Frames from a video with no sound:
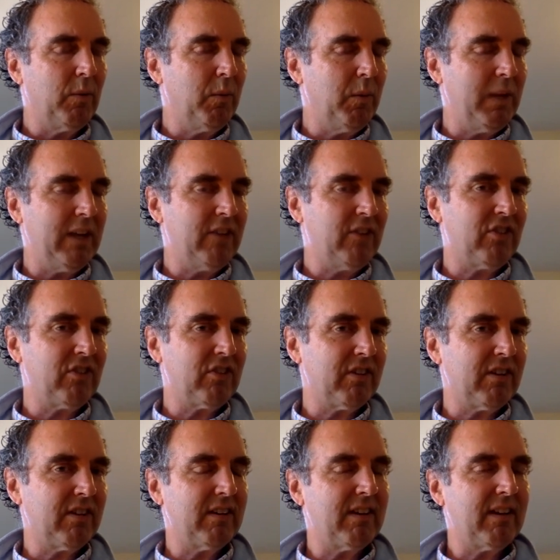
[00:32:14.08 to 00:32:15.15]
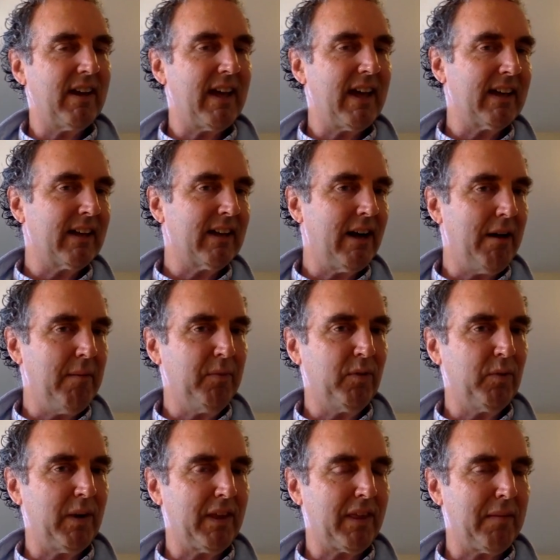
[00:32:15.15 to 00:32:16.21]
which
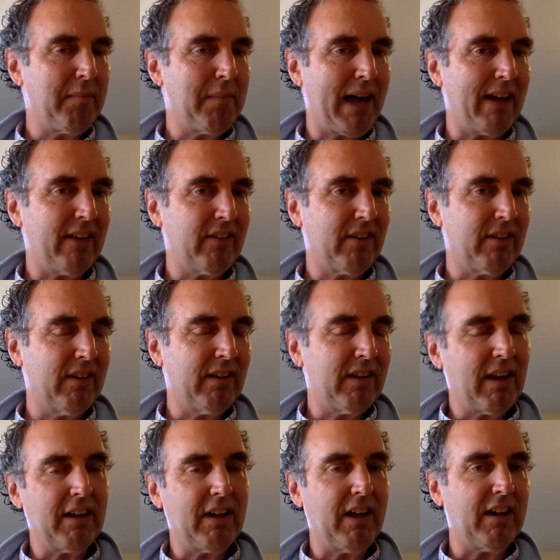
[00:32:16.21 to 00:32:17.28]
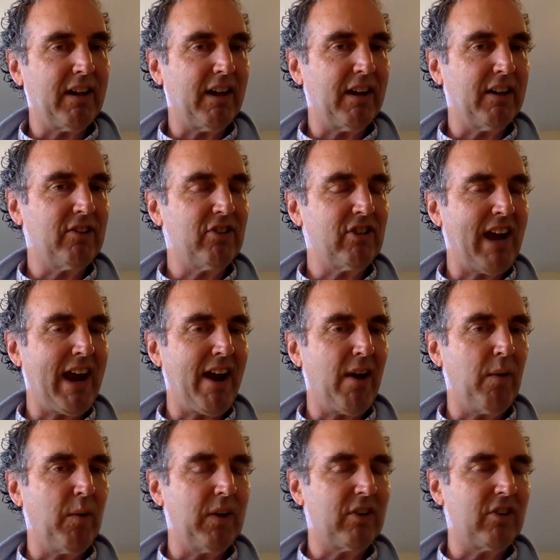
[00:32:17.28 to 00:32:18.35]
comes with a, mass, a, a
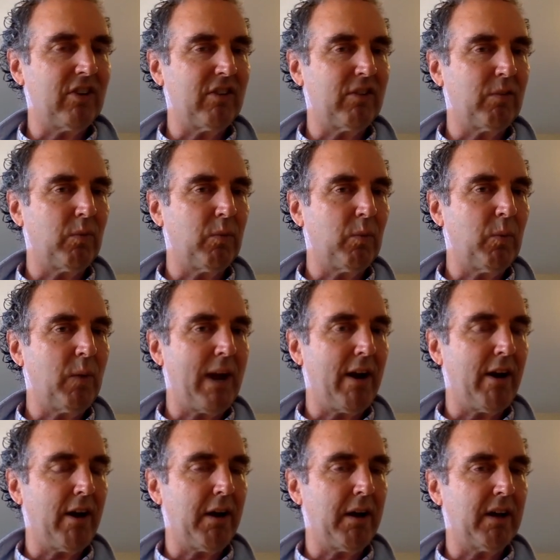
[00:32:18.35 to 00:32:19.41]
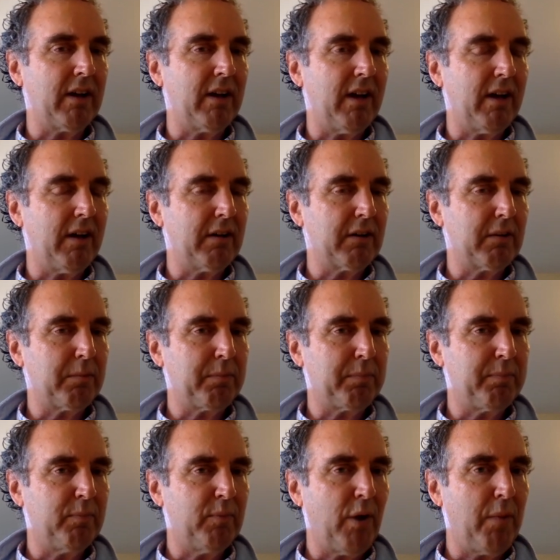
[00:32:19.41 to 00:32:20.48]
chair, which is where a, a
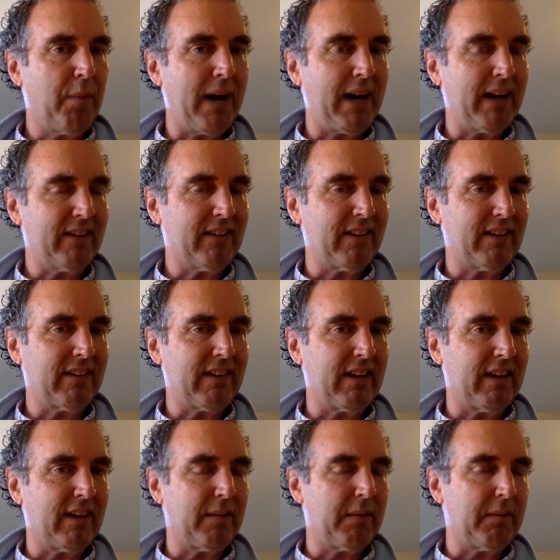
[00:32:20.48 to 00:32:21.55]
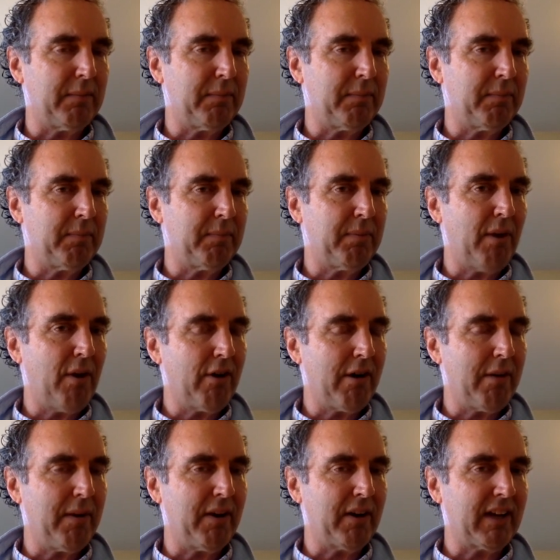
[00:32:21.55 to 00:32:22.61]
roboticist and a
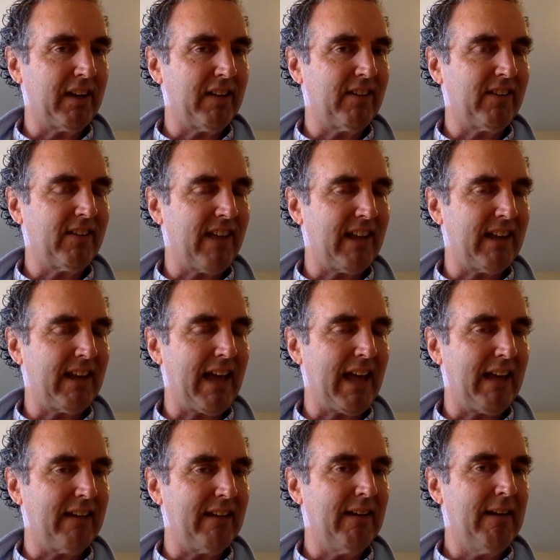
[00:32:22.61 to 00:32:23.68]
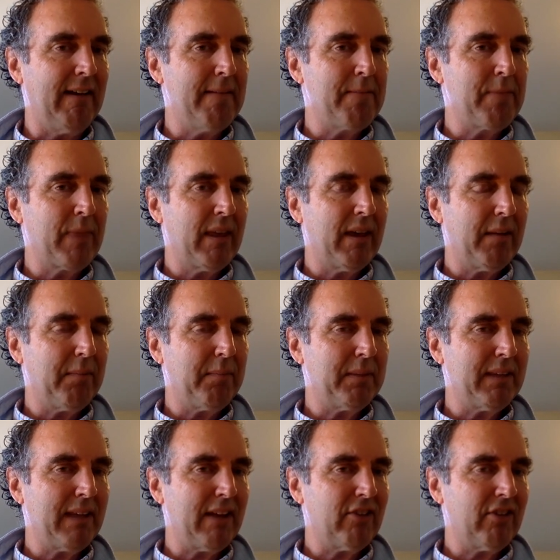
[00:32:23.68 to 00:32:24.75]
programmer can sit and
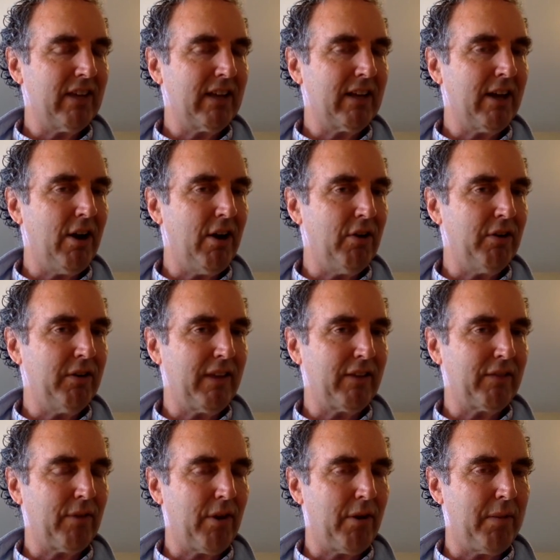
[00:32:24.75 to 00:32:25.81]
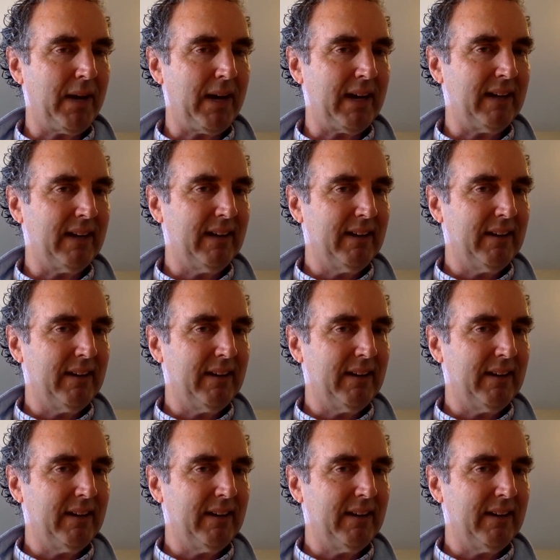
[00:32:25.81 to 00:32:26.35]
potentially code this robot.